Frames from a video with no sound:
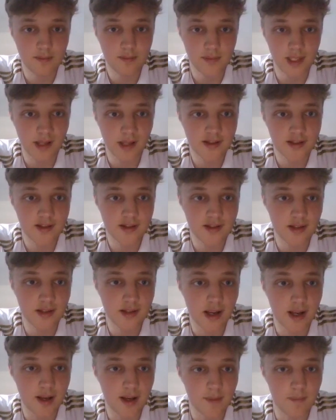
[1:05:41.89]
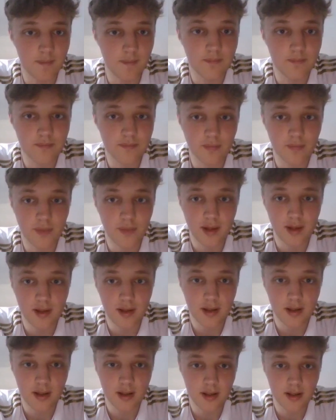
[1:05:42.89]
It's
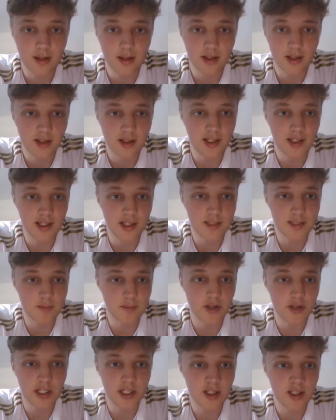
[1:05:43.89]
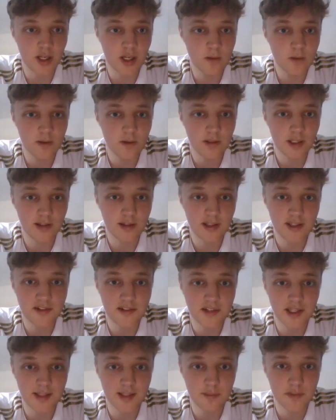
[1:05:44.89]
he's Mourinho in these
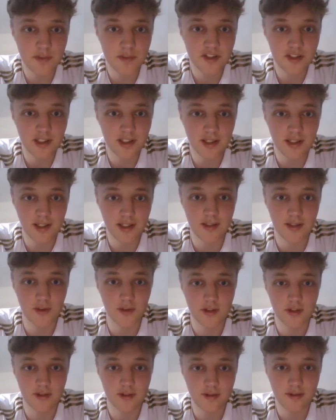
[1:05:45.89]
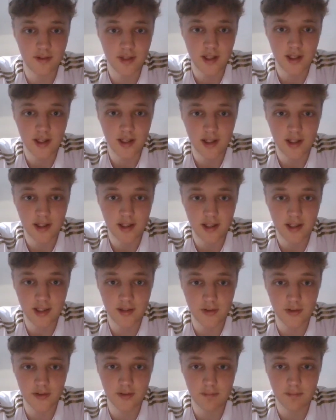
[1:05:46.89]
games. He doesn't
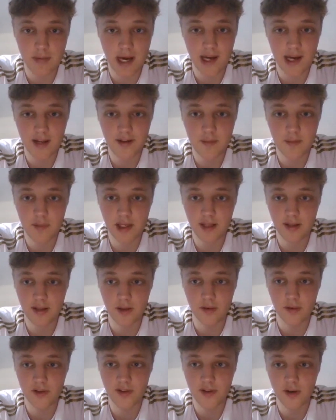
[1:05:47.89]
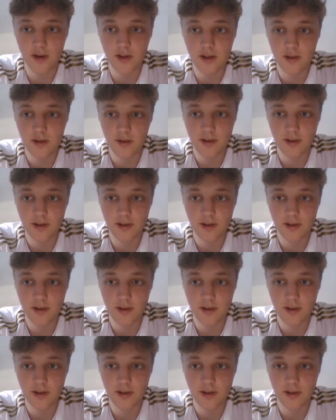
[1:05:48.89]
mind being the underdog.